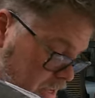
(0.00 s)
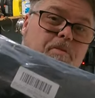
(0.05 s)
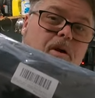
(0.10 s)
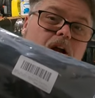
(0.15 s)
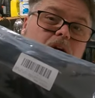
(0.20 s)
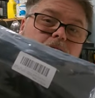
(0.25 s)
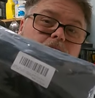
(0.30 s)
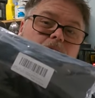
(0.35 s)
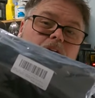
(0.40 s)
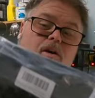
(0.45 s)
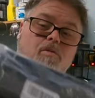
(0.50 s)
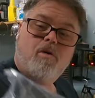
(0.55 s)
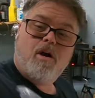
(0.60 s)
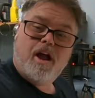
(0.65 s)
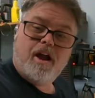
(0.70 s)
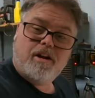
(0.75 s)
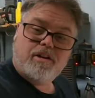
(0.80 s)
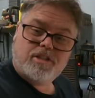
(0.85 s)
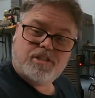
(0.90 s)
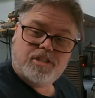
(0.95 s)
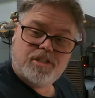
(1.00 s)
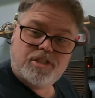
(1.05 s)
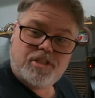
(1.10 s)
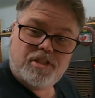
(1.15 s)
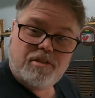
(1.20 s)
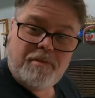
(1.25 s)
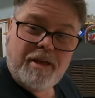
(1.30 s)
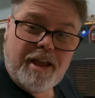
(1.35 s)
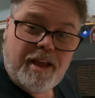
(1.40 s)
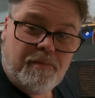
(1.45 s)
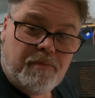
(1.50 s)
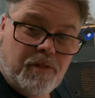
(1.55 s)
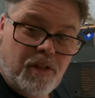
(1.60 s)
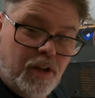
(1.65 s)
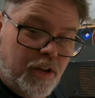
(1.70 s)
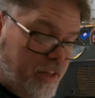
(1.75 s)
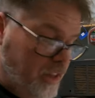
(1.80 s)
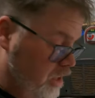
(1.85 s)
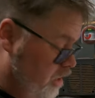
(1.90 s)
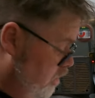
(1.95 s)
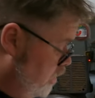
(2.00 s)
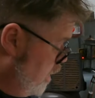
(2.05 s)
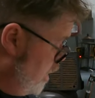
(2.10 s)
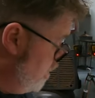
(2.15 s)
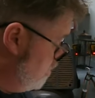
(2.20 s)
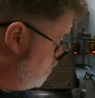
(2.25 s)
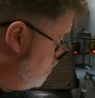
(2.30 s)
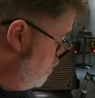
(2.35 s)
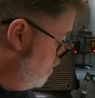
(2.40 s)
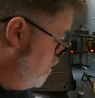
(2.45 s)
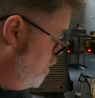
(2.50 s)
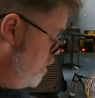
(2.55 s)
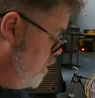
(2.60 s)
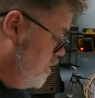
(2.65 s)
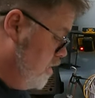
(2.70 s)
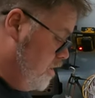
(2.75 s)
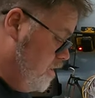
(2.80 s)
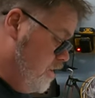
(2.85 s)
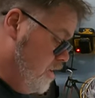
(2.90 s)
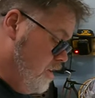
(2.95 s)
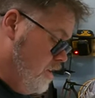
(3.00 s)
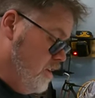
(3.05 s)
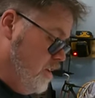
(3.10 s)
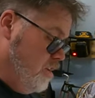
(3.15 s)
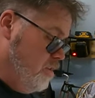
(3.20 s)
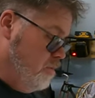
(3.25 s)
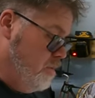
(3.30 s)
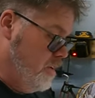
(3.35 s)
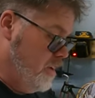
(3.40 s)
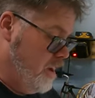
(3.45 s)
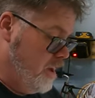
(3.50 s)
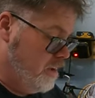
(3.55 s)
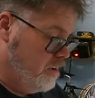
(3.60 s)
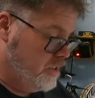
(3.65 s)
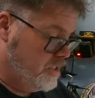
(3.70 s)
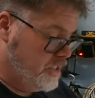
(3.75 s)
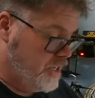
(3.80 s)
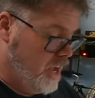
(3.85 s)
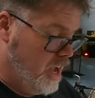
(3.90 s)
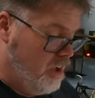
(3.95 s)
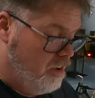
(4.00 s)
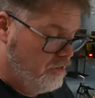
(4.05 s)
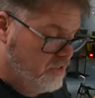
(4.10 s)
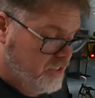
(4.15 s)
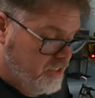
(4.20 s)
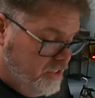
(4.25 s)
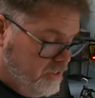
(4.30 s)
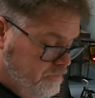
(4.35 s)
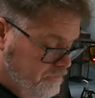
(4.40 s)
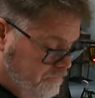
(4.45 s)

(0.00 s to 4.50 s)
spark plug wires, just to make them look a little nicer. We got ourselves